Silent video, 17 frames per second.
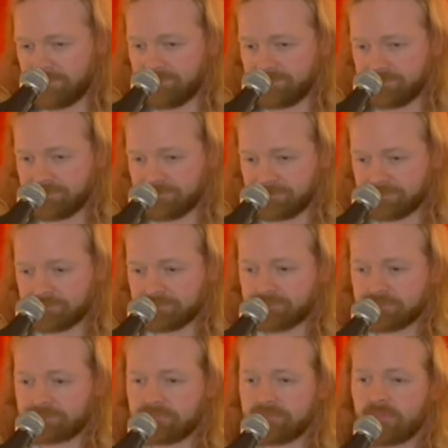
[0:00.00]
Yeah, and
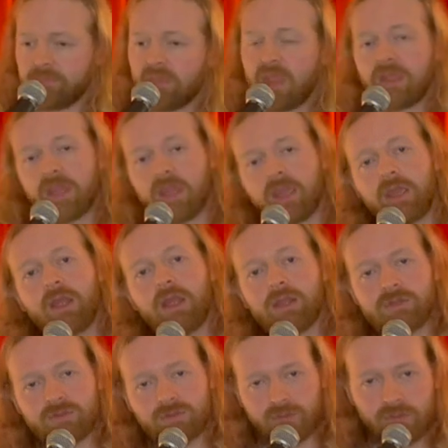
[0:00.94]
so now we can
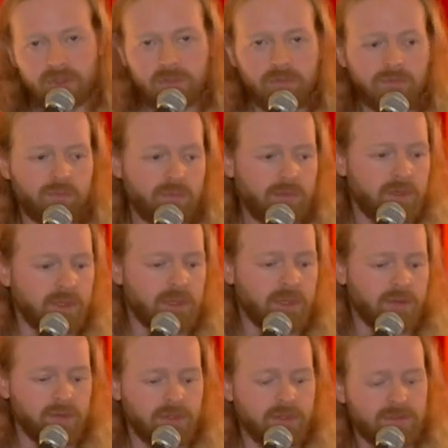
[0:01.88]
look at some
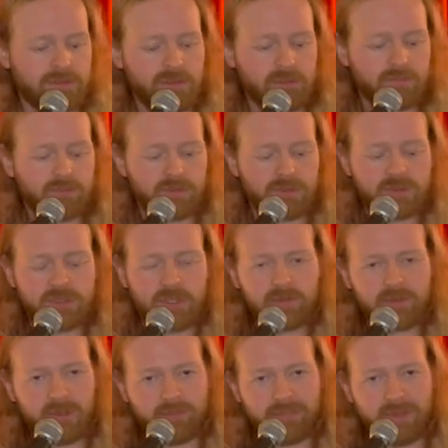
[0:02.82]
strumming patterns.
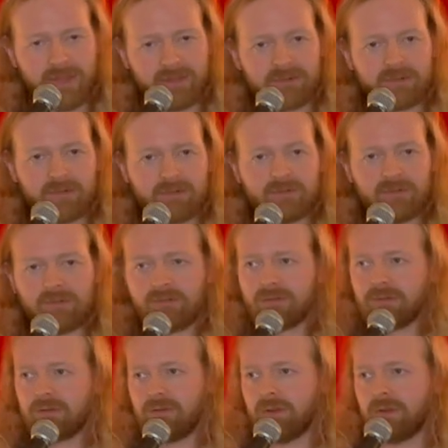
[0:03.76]

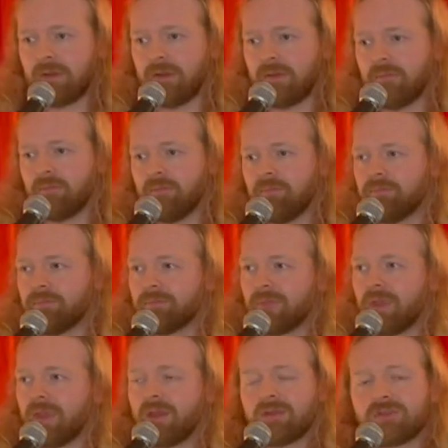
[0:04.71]
Just going to keep it very
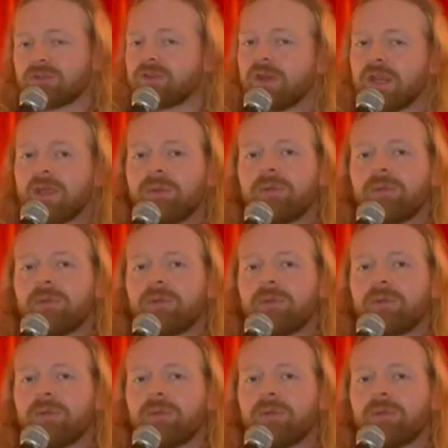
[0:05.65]
simple,